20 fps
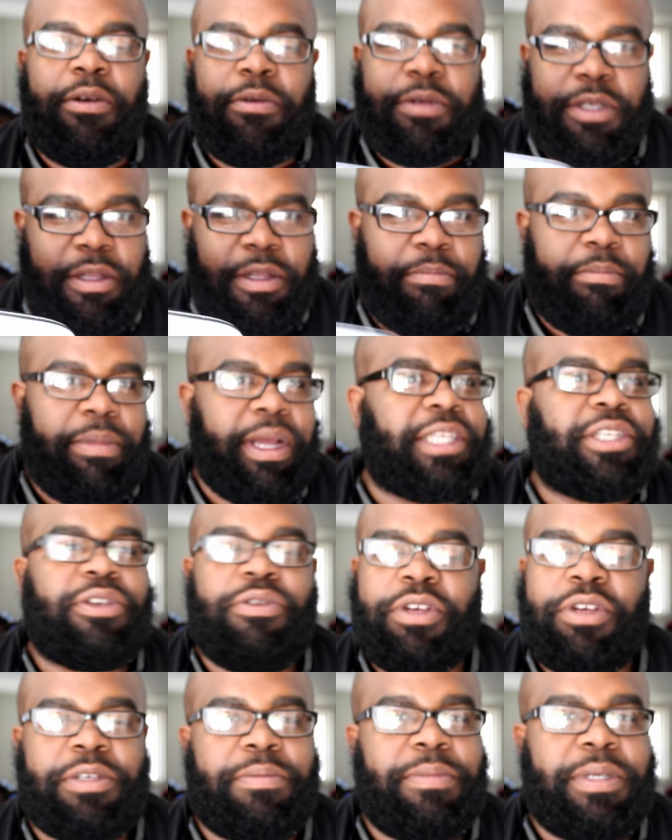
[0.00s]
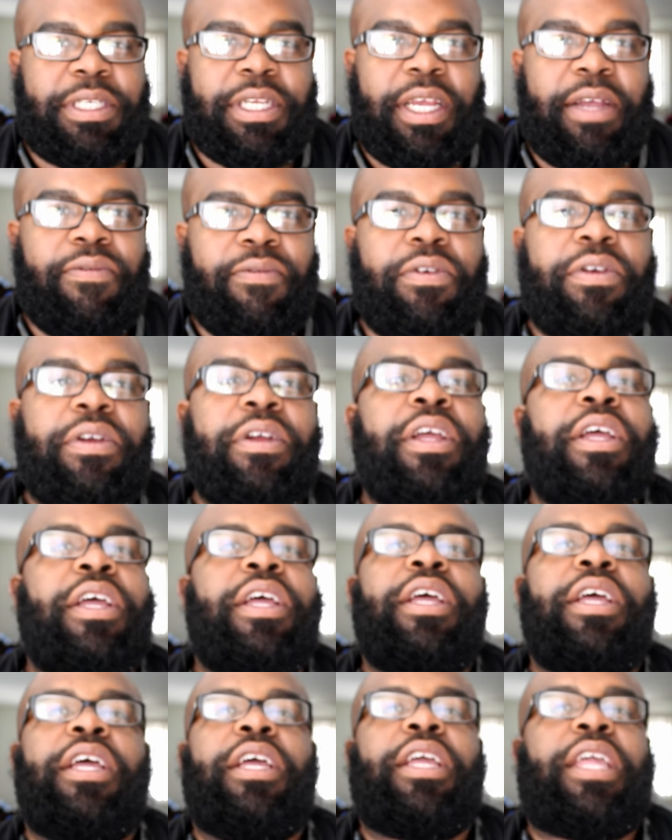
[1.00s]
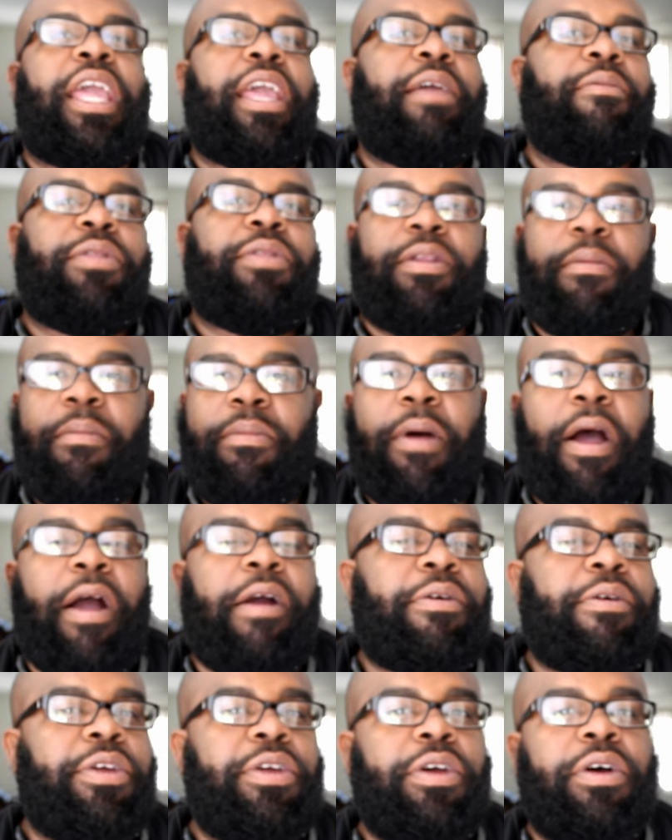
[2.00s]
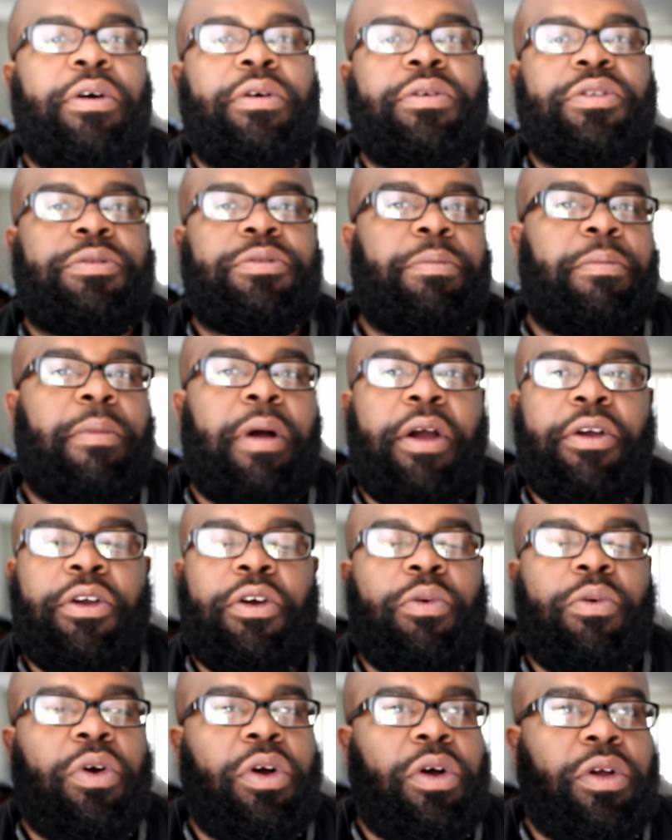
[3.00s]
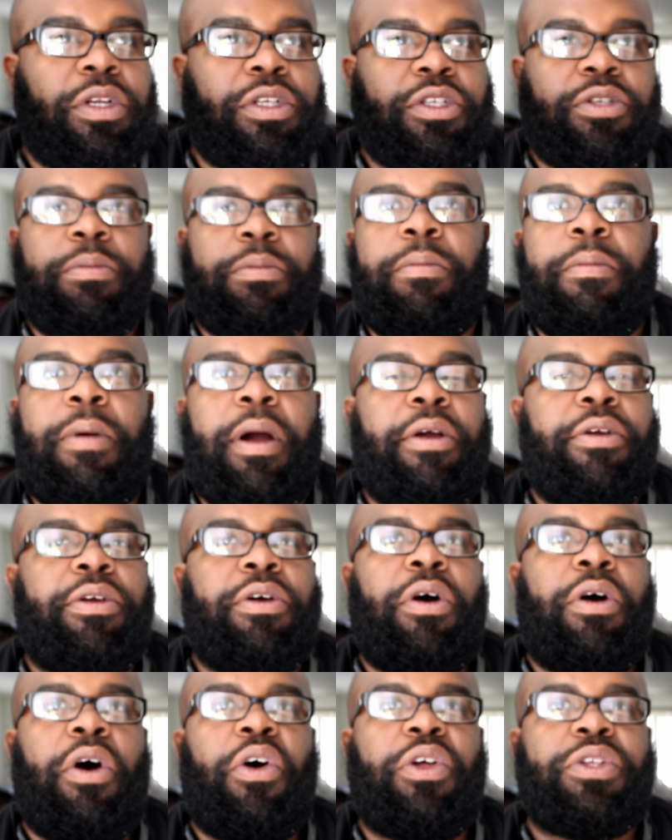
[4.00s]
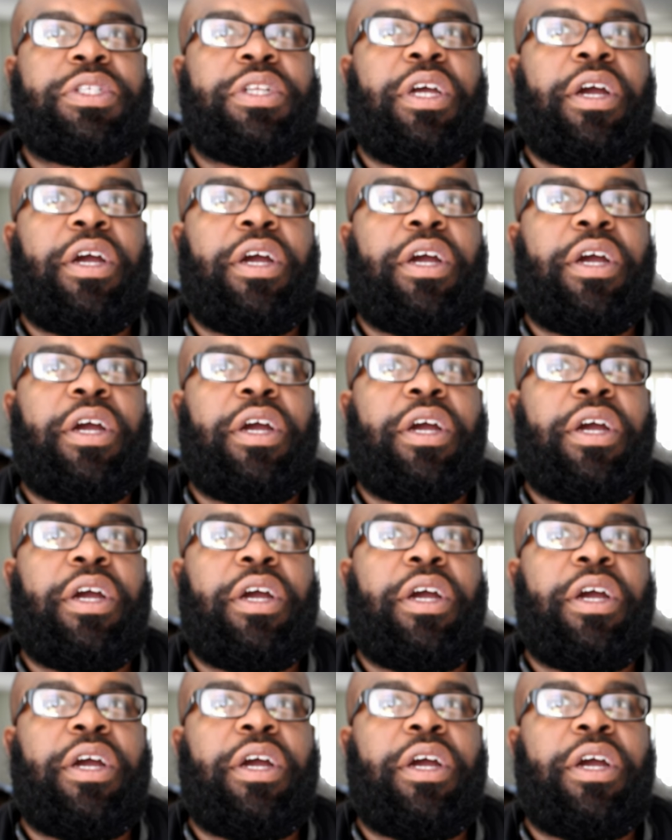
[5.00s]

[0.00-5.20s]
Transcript: and it was the best Christmas ever. It came with the Mario, Super Mario World, and Super Mario All